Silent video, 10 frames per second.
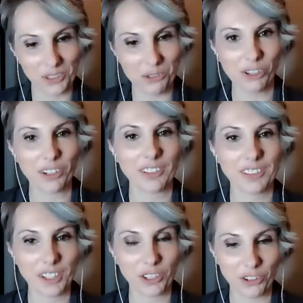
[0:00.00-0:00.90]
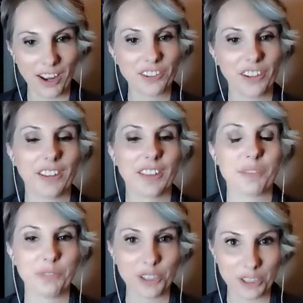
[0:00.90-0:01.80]
you should congratulate
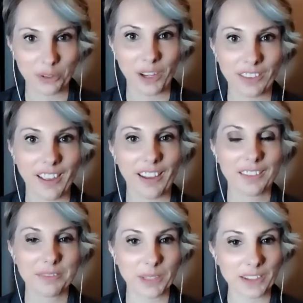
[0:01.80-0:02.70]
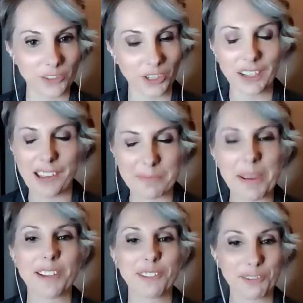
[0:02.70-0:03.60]
them for doing that, because they're going to come back